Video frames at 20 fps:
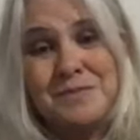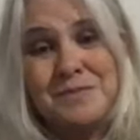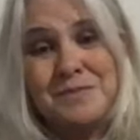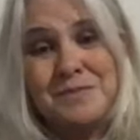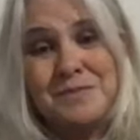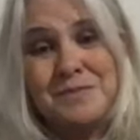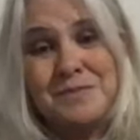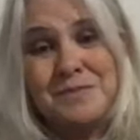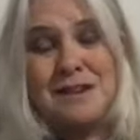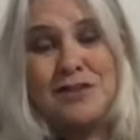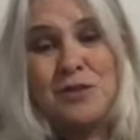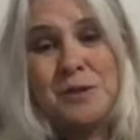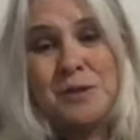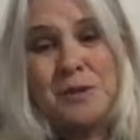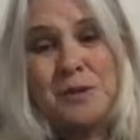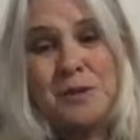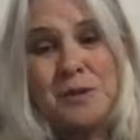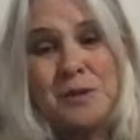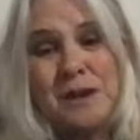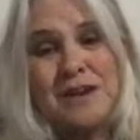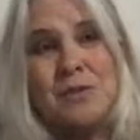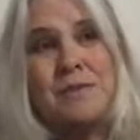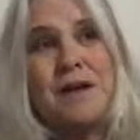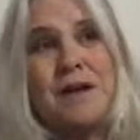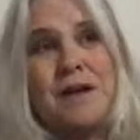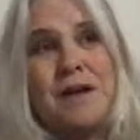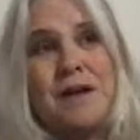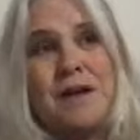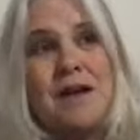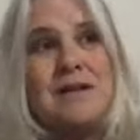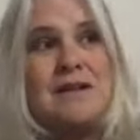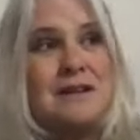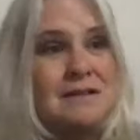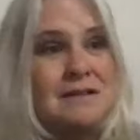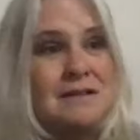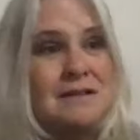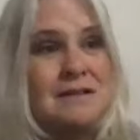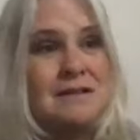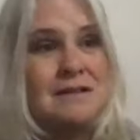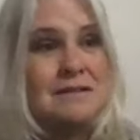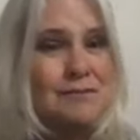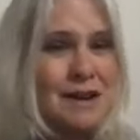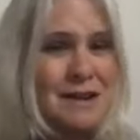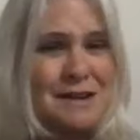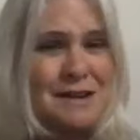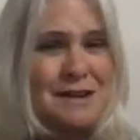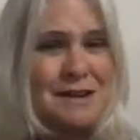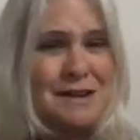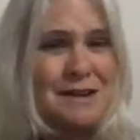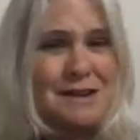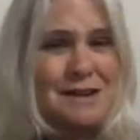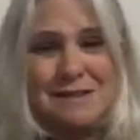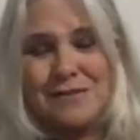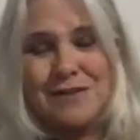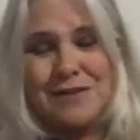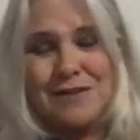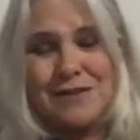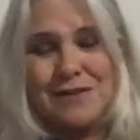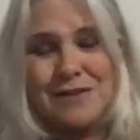And situate your body, right?